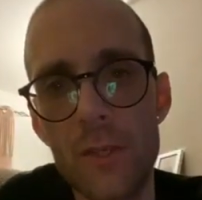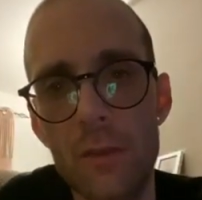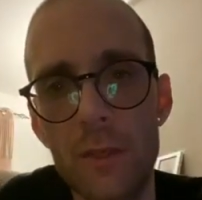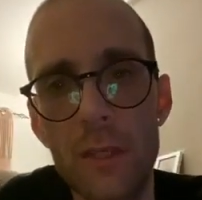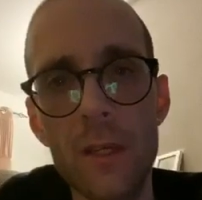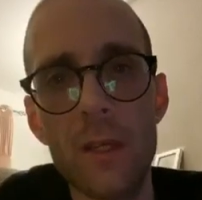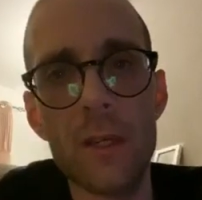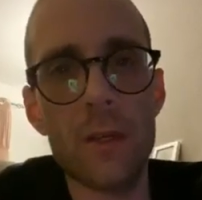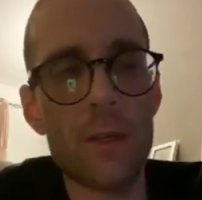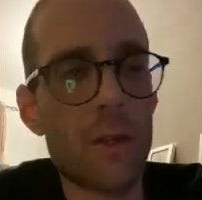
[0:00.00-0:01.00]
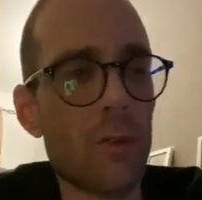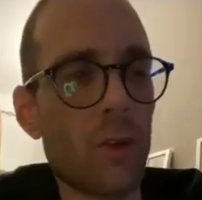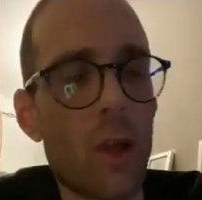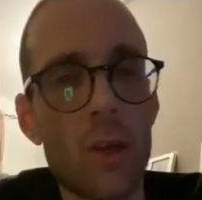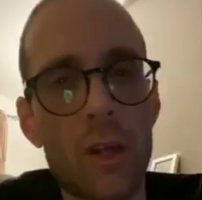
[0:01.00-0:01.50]
other. There's a
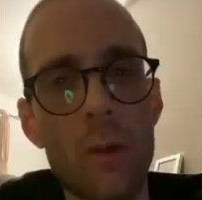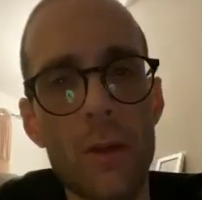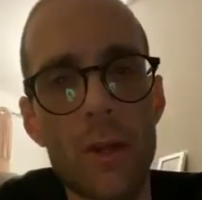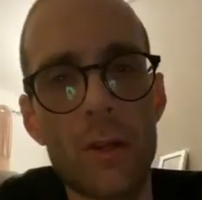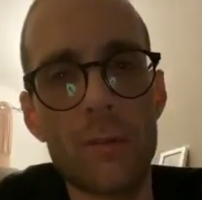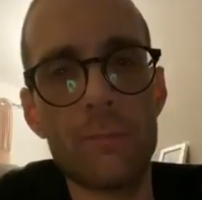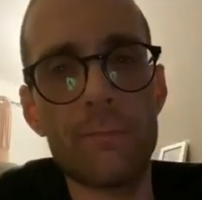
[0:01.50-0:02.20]
lot going on.